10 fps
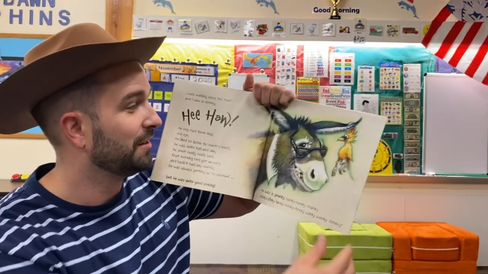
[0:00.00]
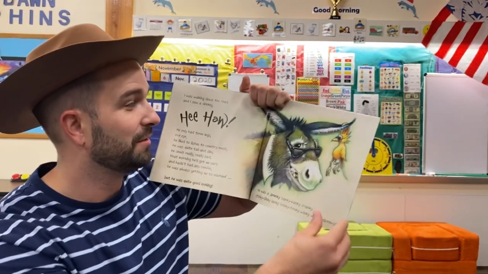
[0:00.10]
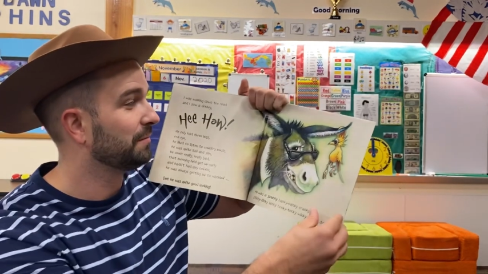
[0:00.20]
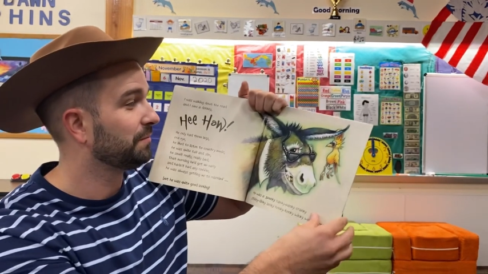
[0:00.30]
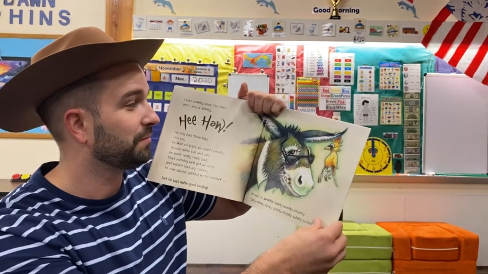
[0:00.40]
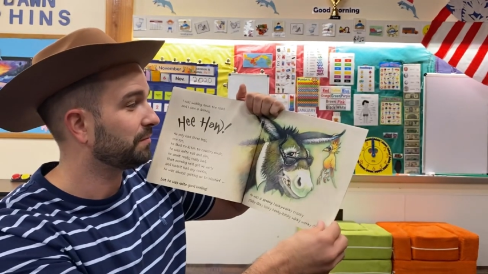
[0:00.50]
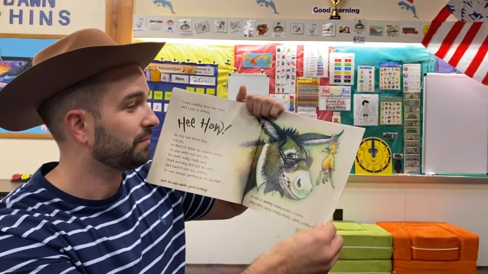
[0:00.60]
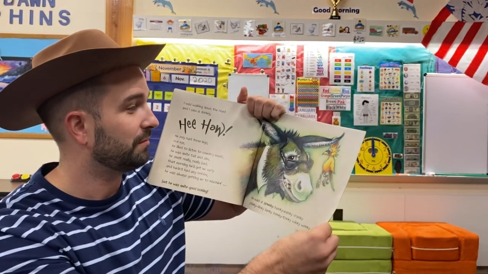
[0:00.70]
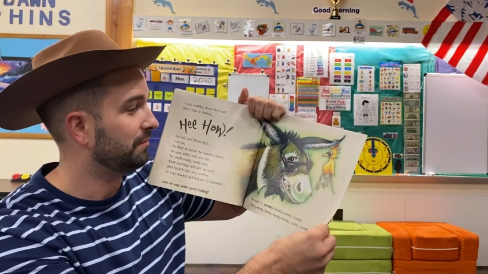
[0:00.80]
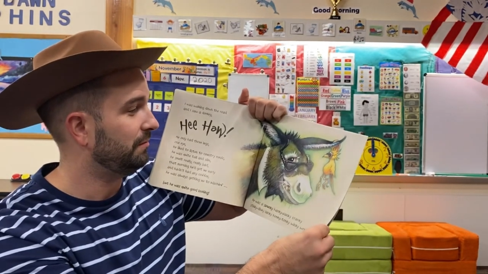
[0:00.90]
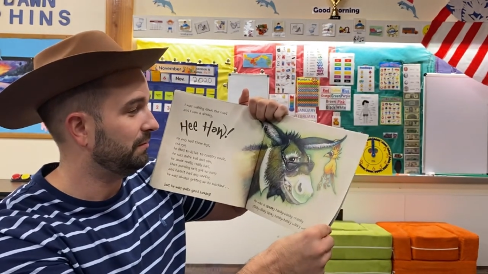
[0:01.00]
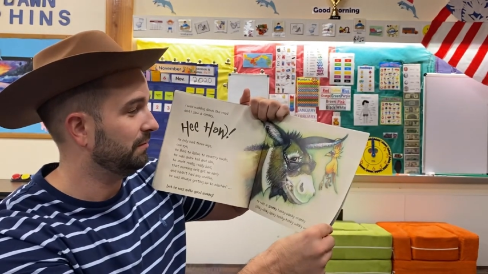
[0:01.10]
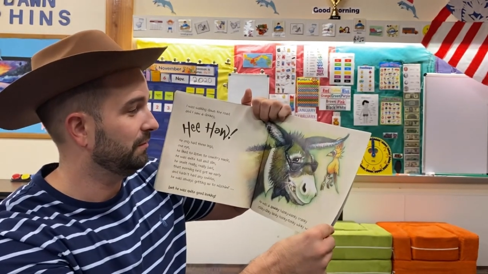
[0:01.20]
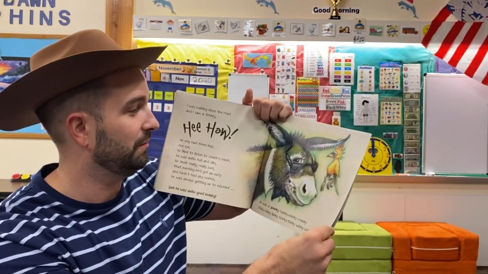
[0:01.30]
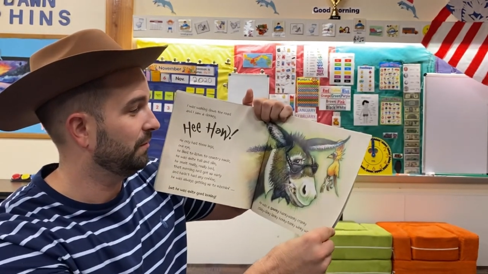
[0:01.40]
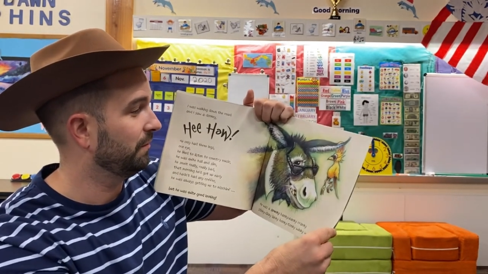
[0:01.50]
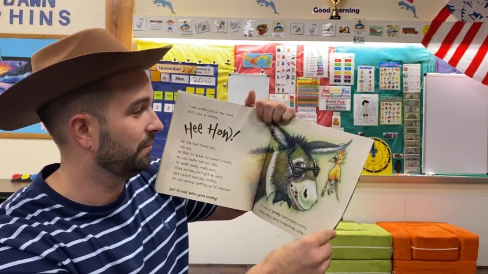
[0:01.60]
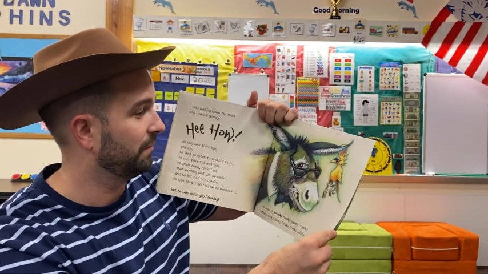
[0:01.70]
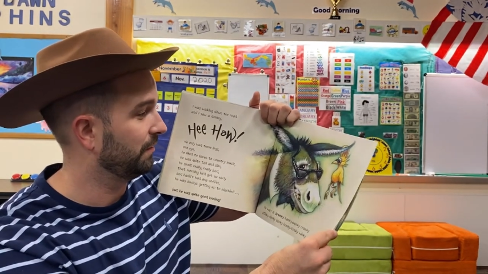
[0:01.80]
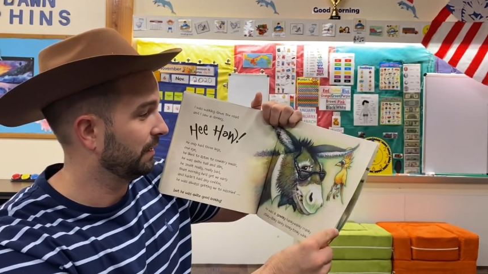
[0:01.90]

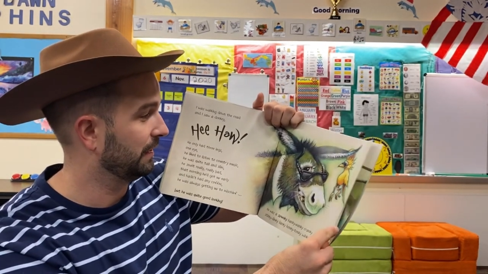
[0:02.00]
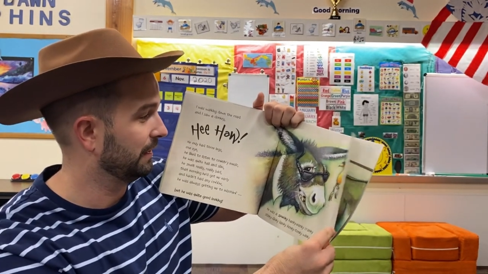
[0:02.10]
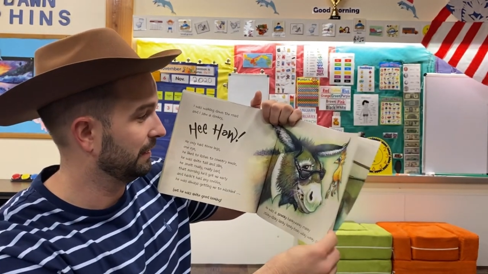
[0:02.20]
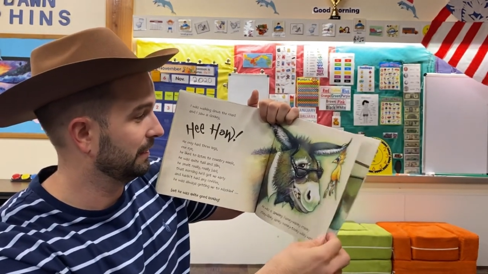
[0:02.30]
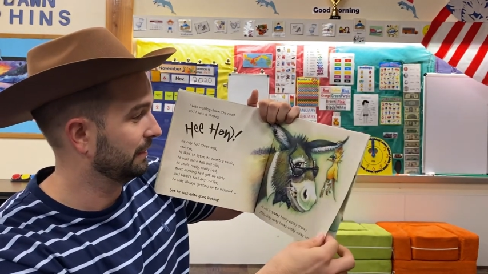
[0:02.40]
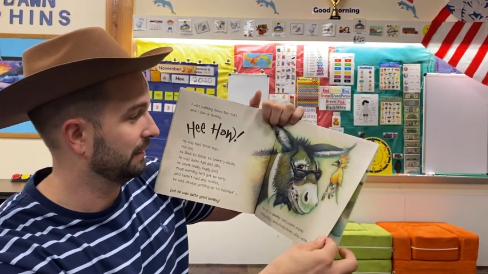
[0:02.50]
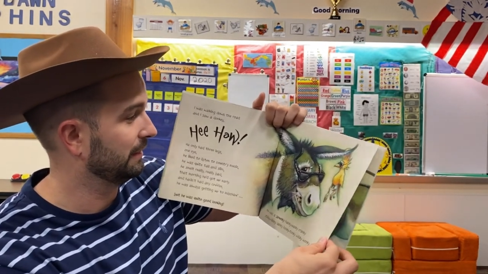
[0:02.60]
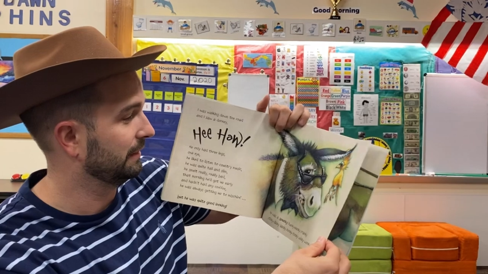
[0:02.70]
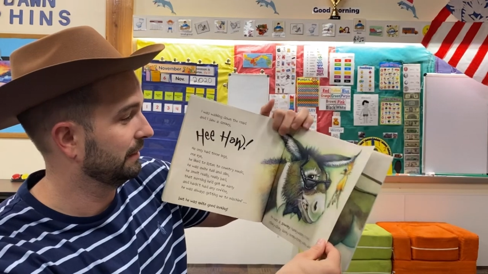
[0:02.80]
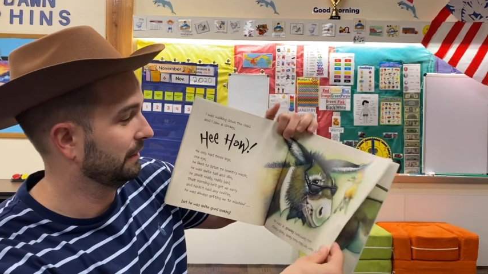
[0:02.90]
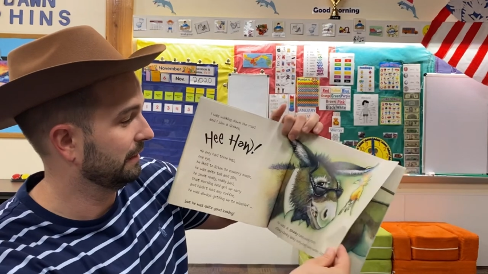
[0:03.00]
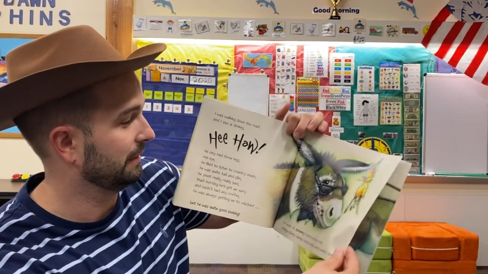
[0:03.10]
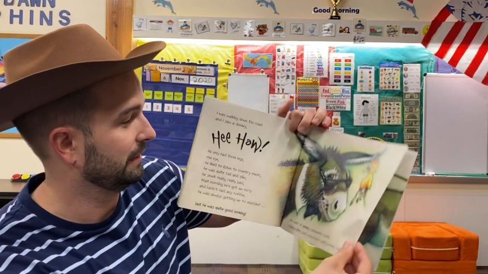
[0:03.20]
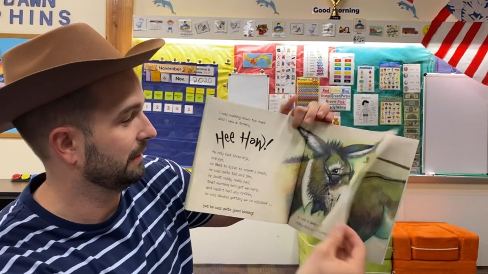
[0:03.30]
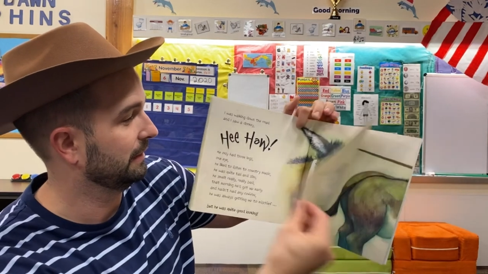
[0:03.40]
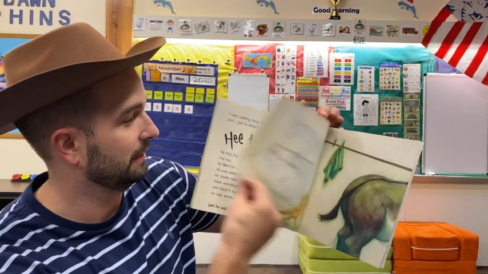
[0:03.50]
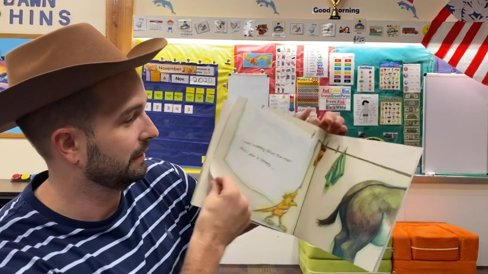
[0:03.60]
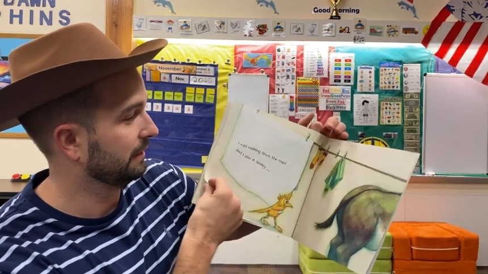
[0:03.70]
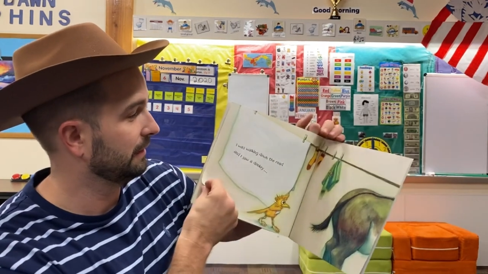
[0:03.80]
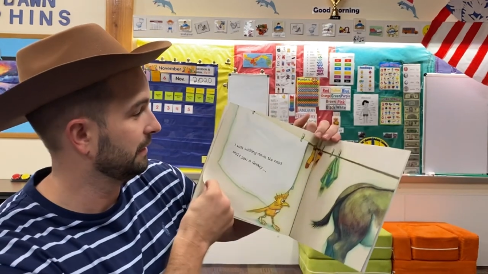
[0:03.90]

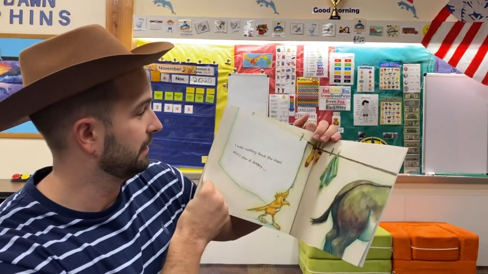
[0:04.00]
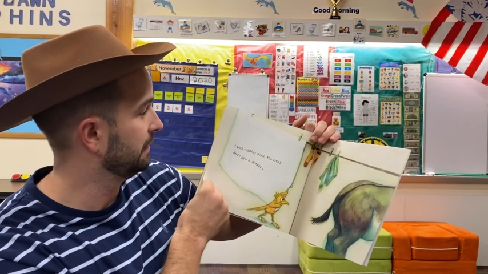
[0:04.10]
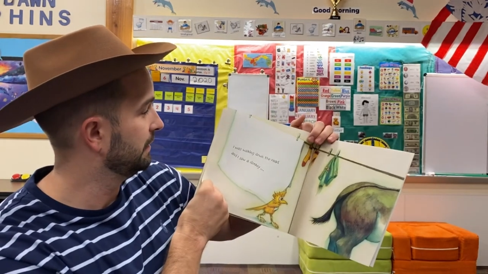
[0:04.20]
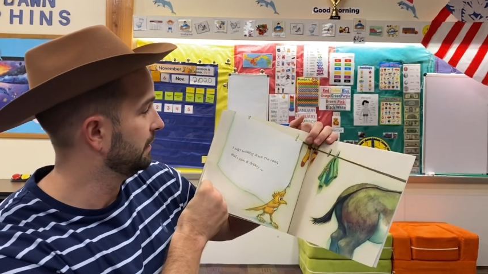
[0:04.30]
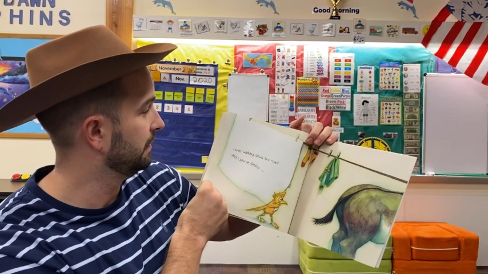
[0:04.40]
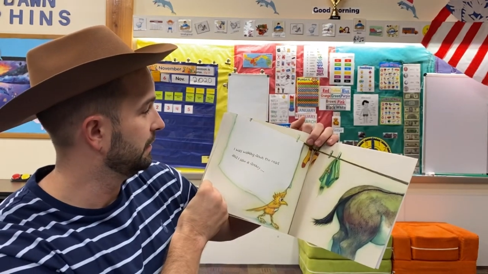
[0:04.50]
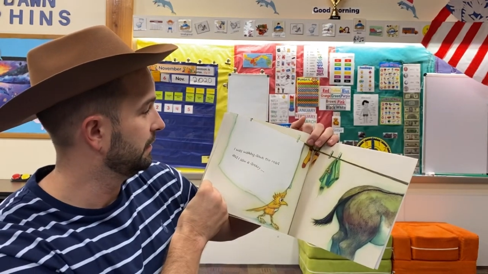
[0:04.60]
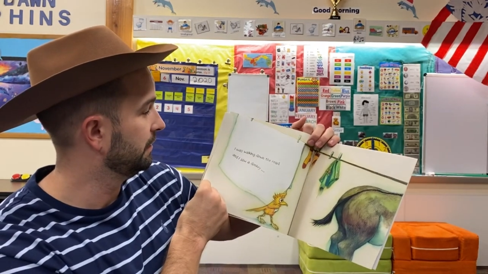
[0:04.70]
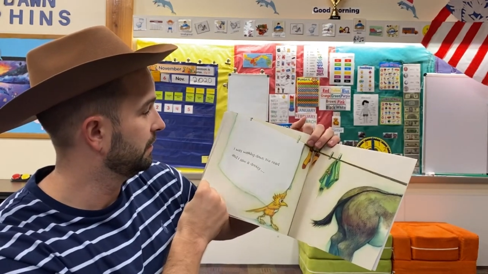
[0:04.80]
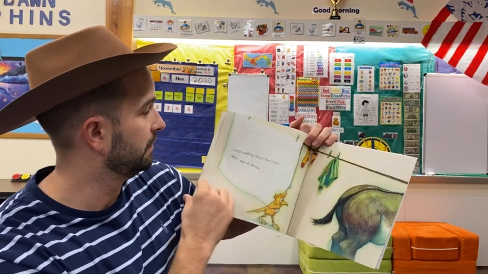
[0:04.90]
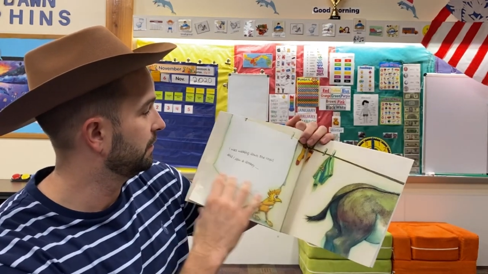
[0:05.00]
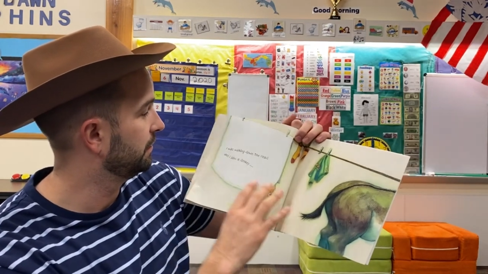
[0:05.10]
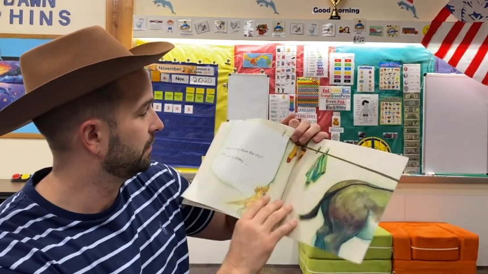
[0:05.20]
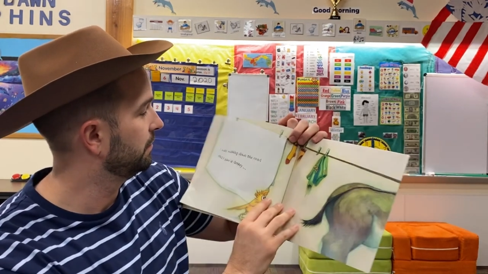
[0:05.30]
Nobody speaks.